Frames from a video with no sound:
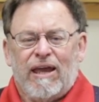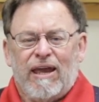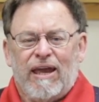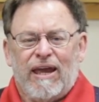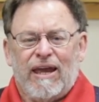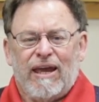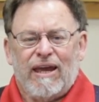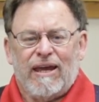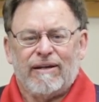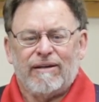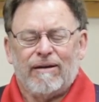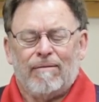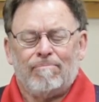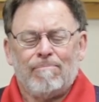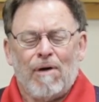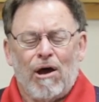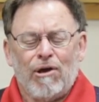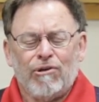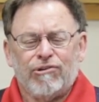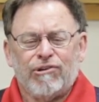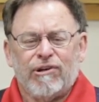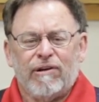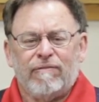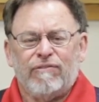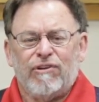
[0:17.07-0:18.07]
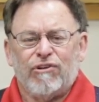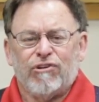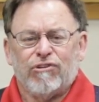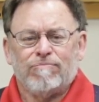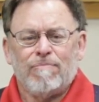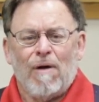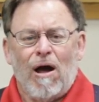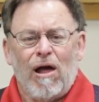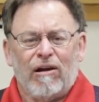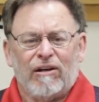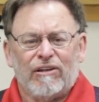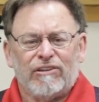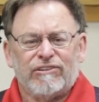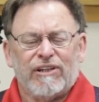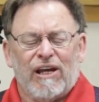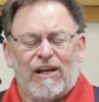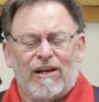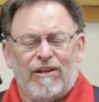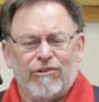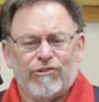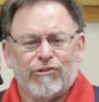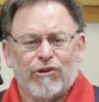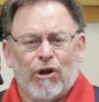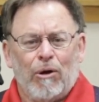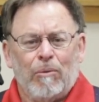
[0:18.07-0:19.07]
And most of the smaller
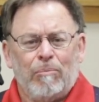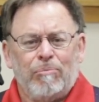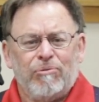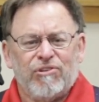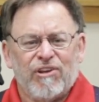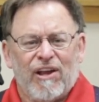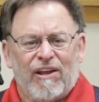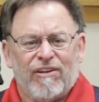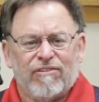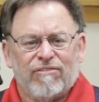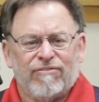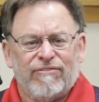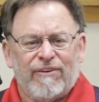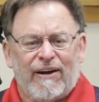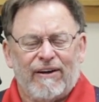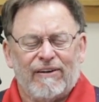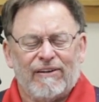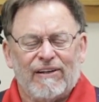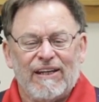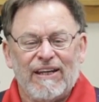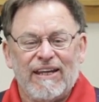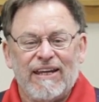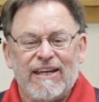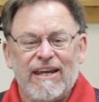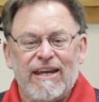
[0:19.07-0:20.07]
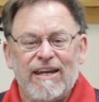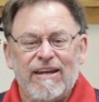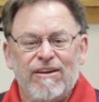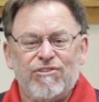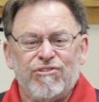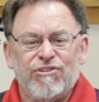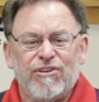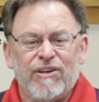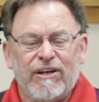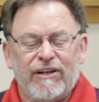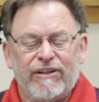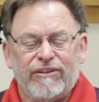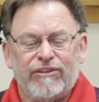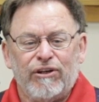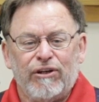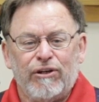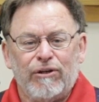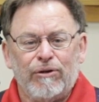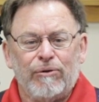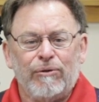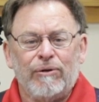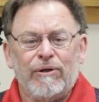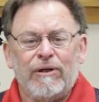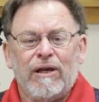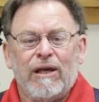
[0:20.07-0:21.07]
telescopes, that's fairly easy to
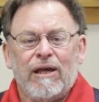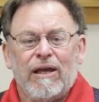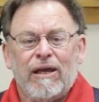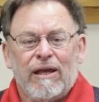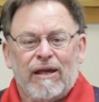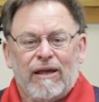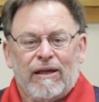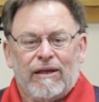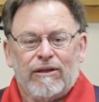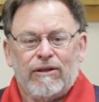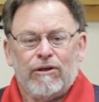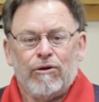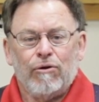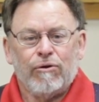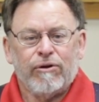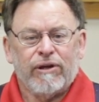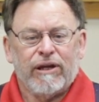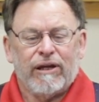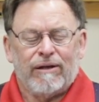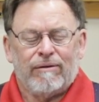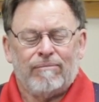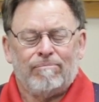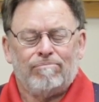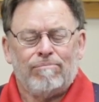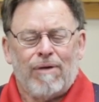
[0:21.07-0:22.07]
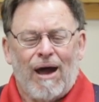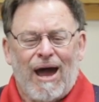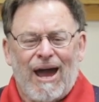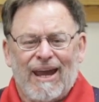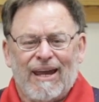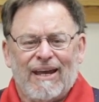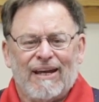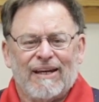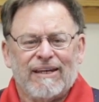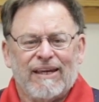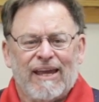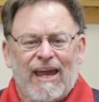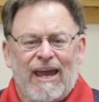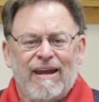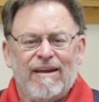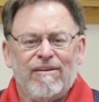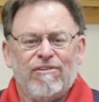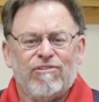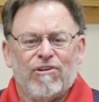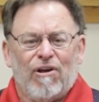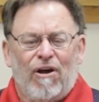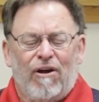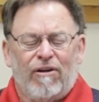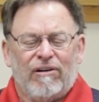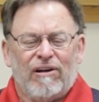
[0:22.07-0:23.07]
do. You can buy a
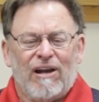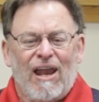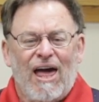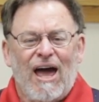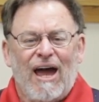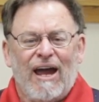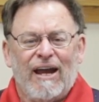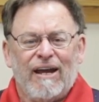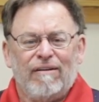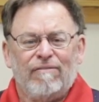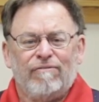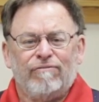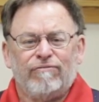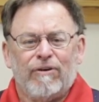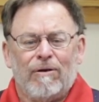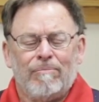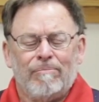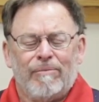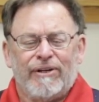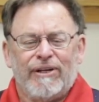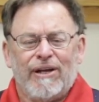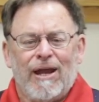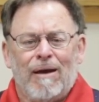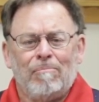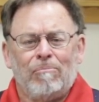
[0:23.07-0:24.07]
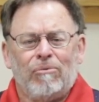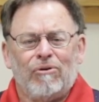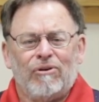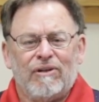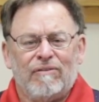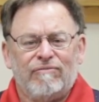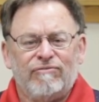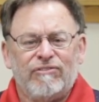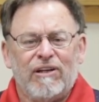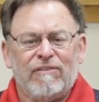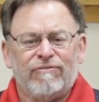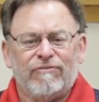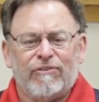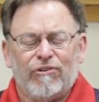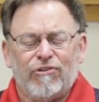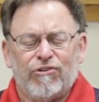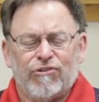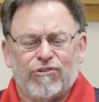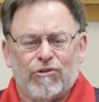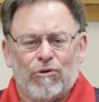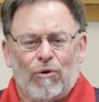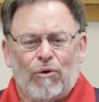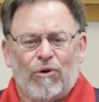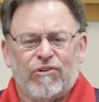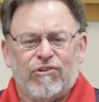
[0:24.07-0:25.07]
case online from a number of different
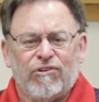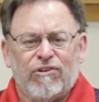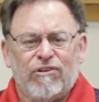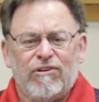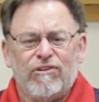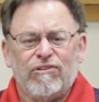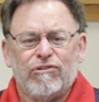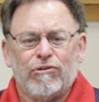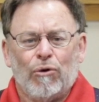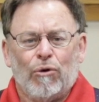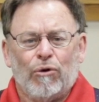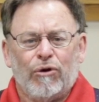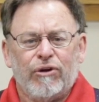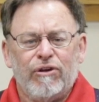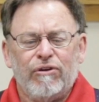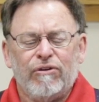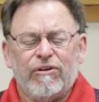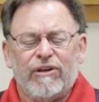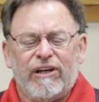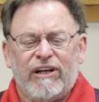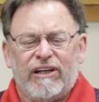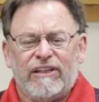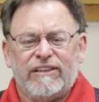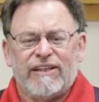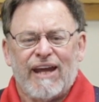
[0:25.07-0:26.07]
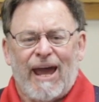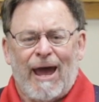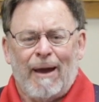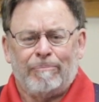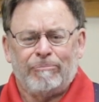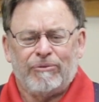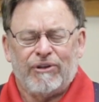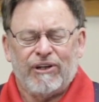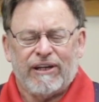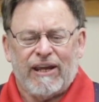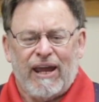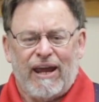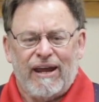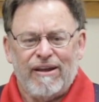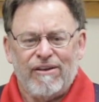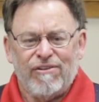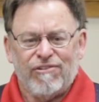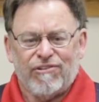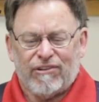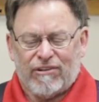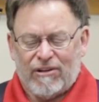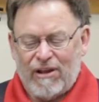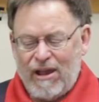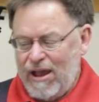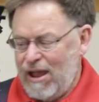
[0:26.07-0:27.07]
sources or you can adapt a
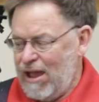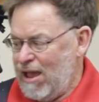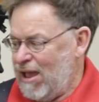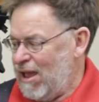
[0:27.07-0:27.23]
case